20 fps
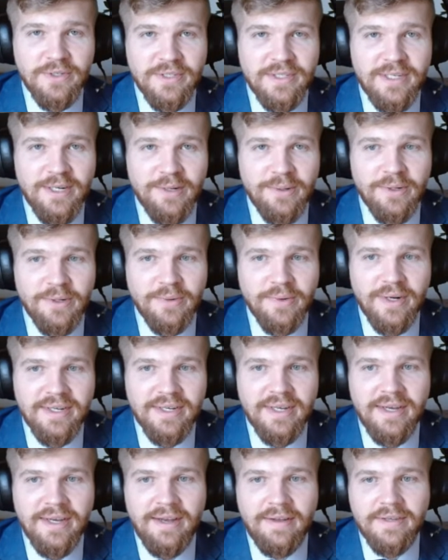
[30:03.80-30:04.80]
your scenario,
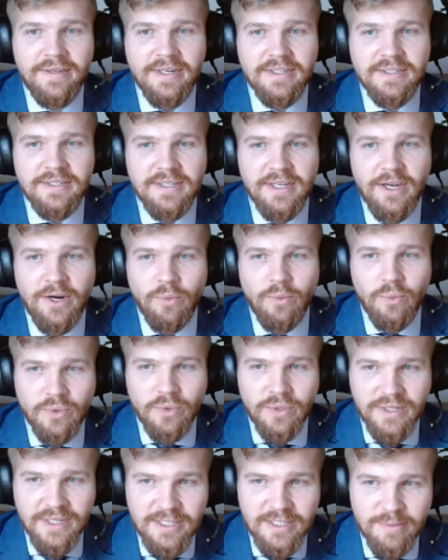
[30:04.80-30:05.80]
right? That is,
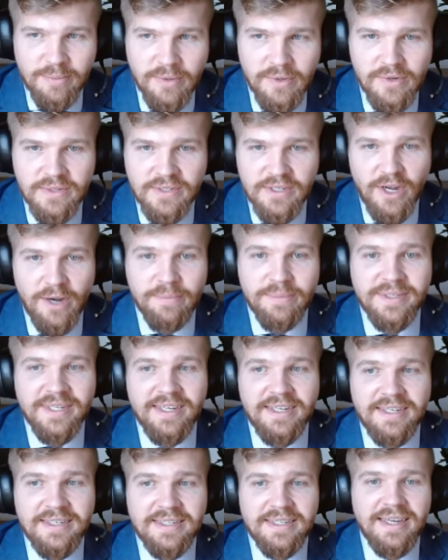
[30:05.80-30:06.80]
work experience
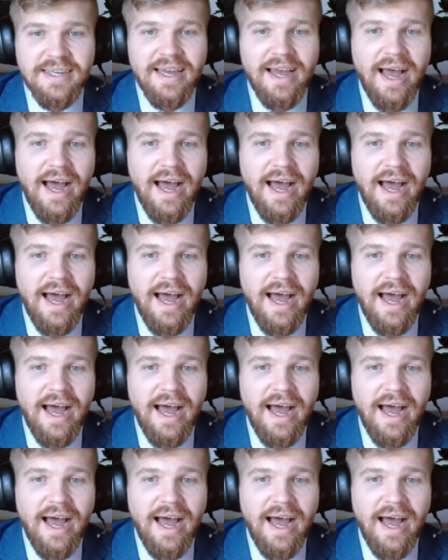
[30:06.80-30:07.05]
obtained